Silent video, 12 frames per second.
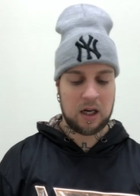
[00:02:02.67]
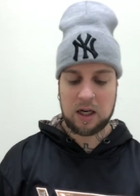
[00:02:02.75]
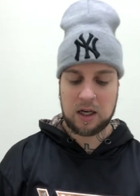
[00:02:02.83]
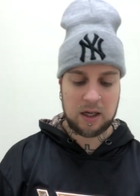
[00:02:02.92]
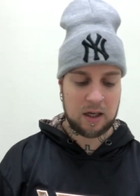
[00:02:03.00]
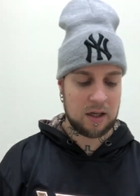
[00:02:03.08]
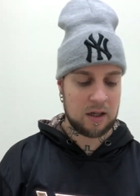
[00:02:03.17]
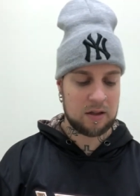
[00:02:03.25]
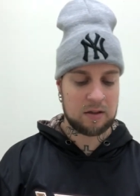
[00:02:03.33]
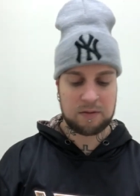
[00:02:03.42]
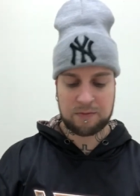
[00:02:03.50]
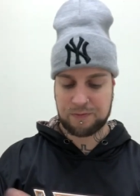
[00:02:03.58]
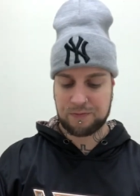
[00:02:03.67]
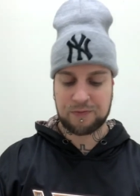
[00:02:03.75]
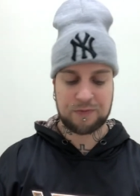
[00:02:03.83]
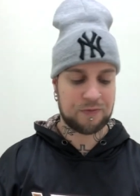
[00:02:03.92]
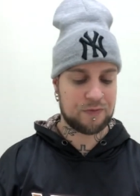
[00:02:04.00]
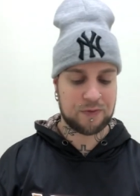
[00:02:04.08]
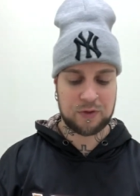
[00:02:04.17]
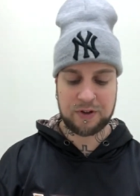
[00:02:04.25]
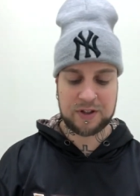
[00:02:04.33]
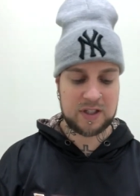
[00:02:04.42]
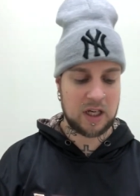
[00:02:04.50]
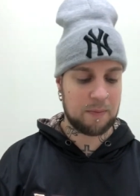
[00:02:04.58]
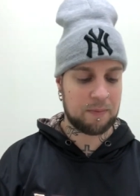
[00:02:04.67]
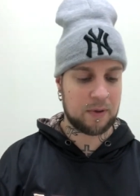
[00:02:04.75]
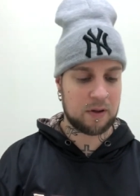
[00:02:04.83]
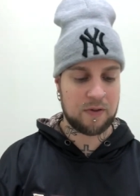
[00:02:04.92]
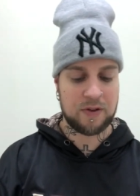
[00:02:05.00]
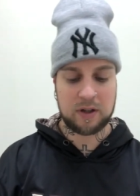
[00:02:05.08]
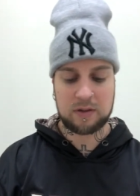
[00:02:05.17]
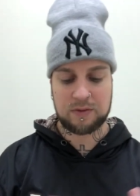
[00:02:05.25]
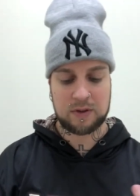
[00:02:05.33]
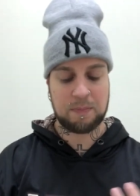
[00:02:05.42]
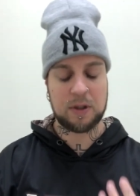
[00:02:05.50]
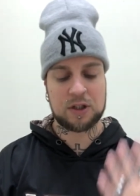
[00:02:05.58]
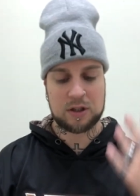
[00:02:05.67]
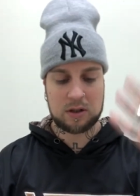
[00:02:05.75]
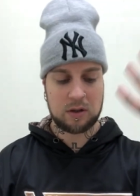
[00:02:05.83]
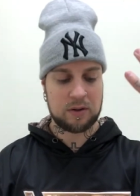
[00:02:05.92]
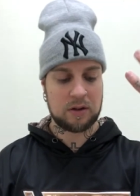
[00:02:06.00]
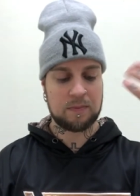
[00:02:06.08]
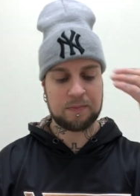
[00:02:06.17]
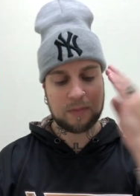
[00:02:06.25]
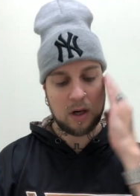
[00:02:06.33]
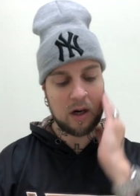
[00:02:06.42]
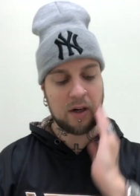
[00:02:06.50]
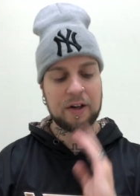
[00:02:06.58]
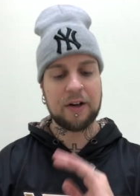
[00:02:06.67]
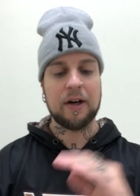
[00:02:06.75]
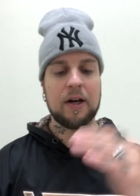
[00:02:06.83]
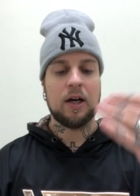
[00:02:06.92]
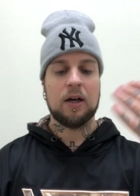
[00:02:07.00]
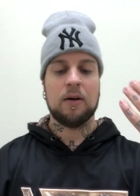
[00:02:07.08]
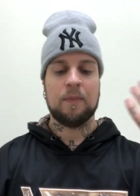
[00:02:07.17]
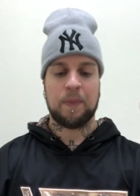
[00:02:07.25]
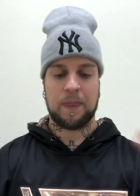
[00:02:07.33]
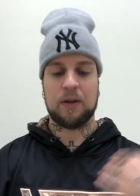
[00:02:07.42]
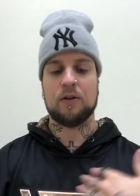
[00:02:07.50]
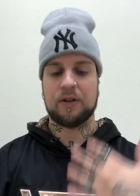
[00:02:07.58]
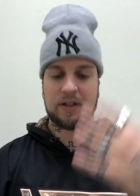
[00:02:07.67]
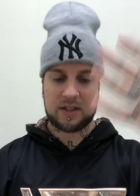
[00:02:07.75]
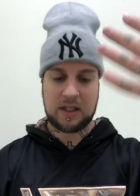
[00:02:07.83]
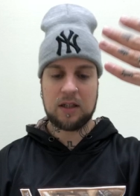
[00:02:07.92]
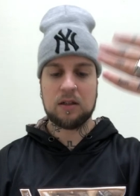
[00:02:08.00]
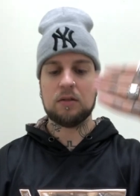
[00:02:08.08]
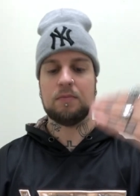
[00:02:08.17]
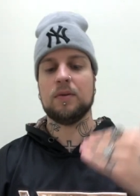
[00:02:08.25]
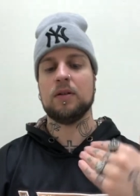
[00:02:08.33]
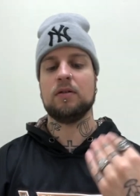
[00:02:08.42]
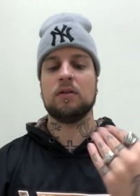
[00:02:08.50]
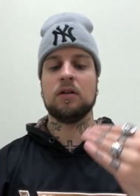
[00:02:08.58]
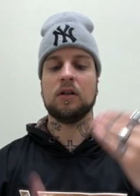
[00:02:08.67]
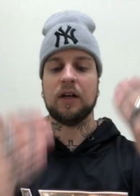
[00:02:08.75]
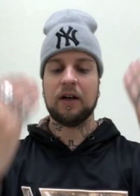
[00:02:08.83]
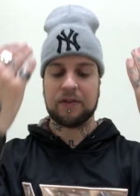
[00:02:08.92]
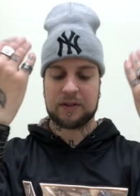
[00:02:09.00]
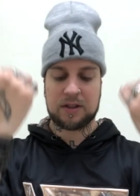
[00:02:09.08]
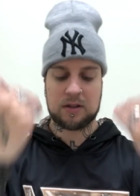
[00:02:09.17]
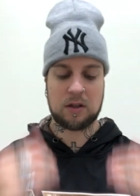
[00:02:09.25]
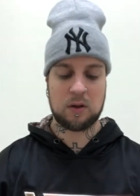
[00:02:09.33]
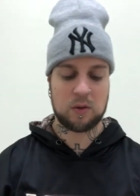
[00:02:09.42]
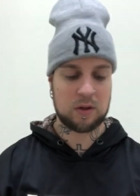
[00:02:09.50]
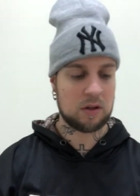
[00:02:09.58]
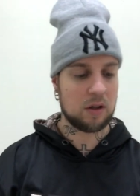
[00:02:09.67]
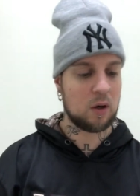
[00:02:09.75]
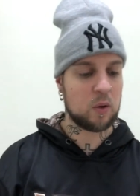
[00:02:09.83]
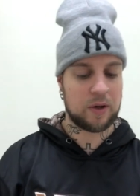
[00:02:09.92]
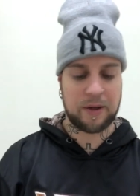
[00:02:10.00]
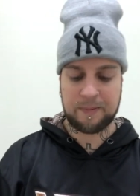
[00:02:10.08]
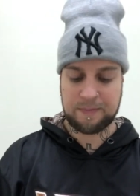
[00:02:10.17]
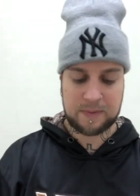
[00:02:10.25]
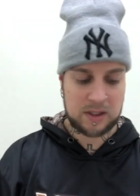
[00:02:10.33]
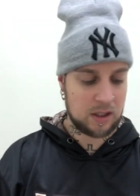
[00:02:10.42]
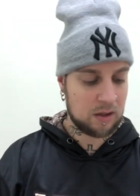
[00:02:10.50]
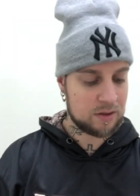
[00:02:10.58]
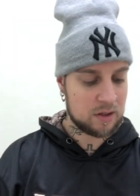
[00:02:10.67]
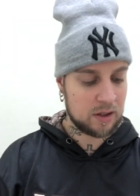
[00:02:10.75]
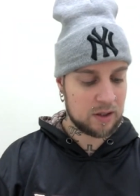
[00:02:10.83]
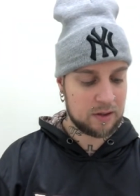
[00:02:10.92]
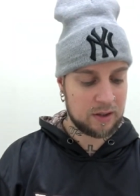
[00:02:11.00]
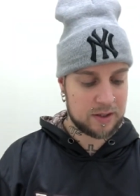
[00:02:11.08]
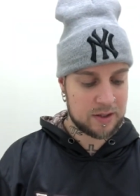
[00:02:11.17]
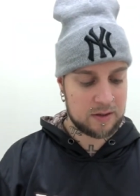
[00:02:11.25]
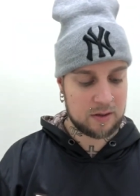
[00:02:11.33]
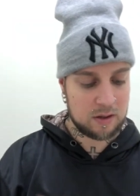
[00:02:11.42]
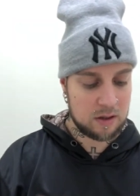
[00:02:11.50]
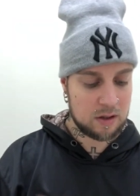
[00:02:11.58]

and for example, the pitch is going higher, you're ascending, but the larynx is going lower. Sounds like this.